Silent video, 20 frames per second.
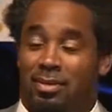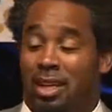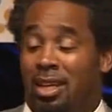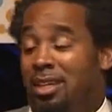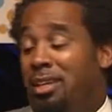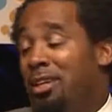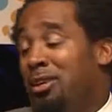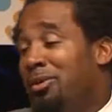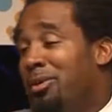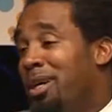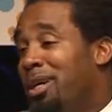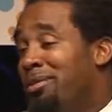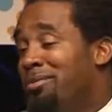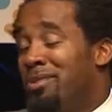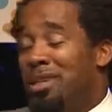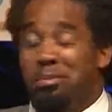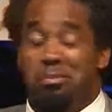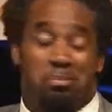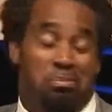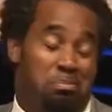And you know what?
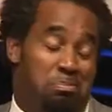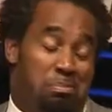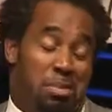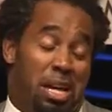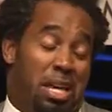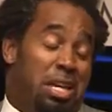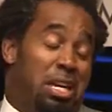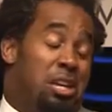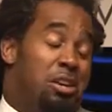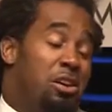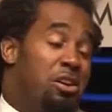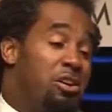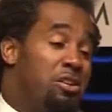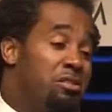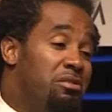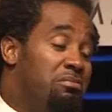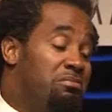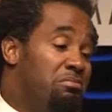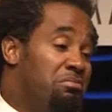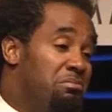He might get
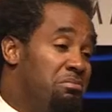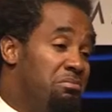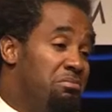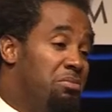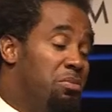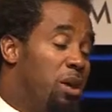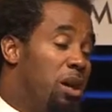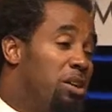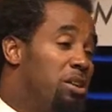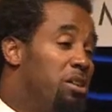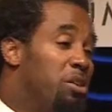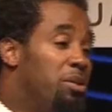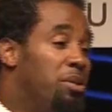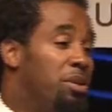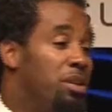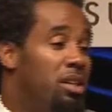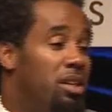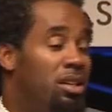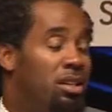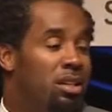hurt while
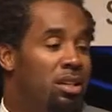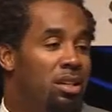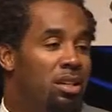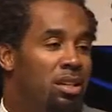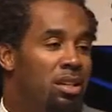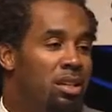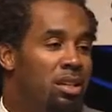doing it.